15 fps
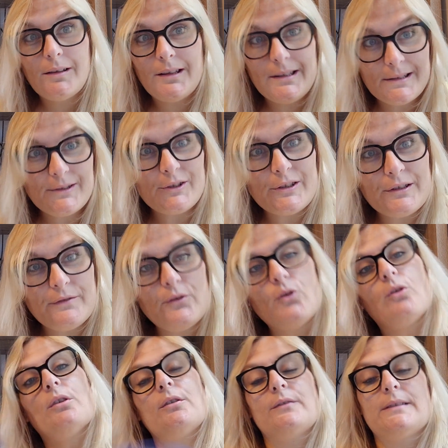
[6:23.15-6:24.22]
it's three to
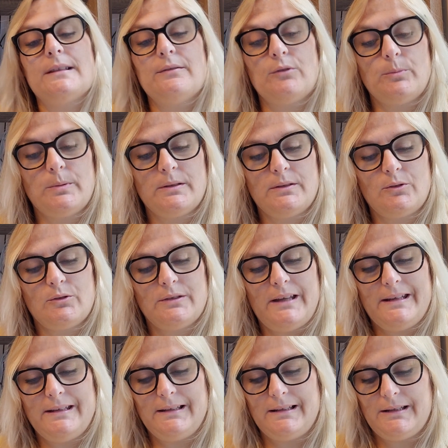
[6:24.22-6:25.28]
four and obviously Ruben's not
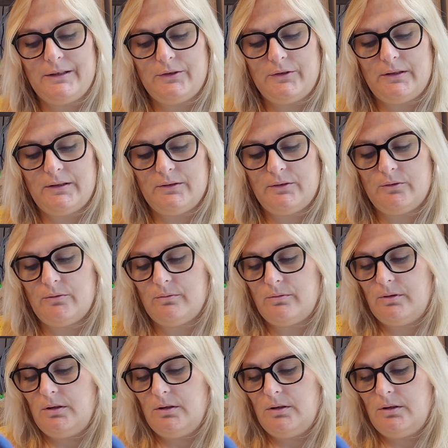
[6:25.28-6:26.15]
technically three until